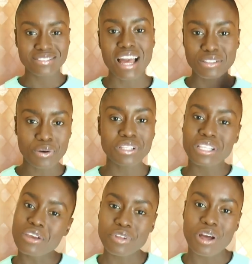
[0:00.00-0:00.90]
And don't
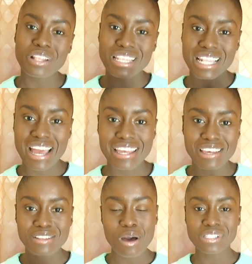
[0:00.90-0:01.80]
leave without liking,
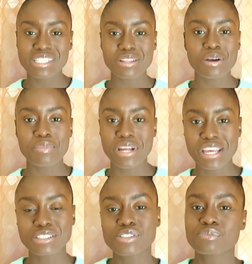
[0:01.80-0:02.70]
commenting, or better
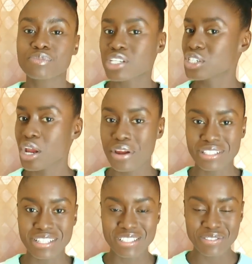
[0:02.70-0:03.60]
yet, sharing
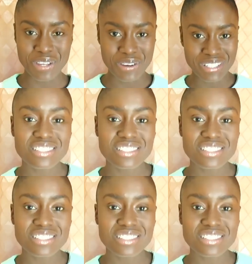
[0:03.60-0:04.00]
this video.